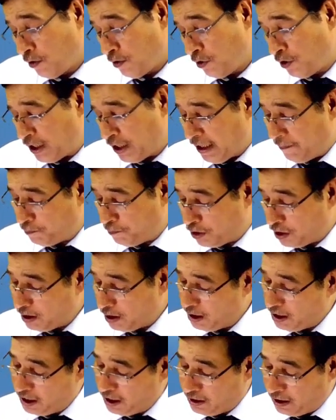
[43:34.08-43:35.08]
debt
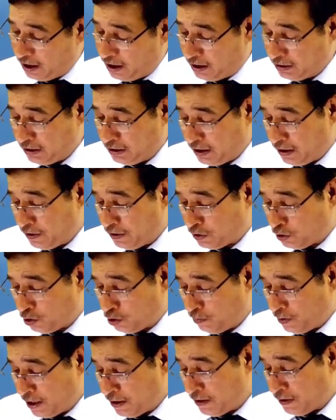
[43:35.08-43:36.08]
and other
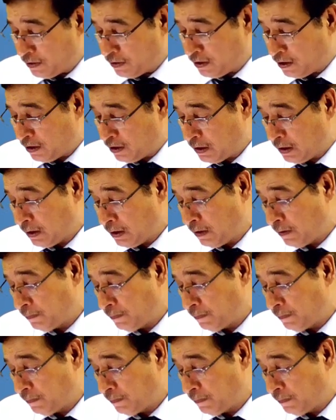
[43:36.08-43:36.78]
instruments,